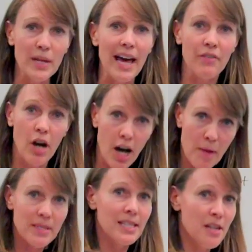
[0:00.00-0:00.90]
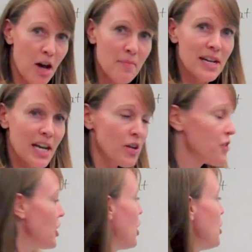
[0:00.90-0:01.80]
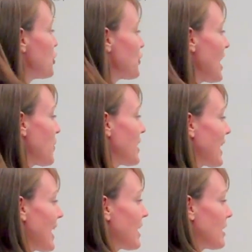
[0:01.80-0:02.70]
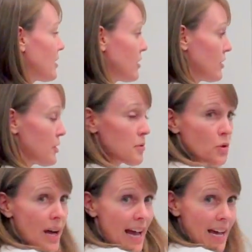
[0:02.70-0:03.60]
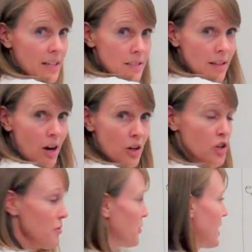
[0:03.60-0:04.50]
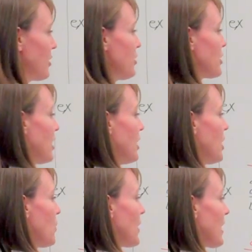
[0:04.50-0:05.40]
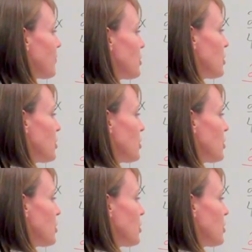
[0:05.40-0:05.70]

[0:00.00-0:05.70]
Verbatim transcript: we have common denominators. So now we can subtract our numerators. We have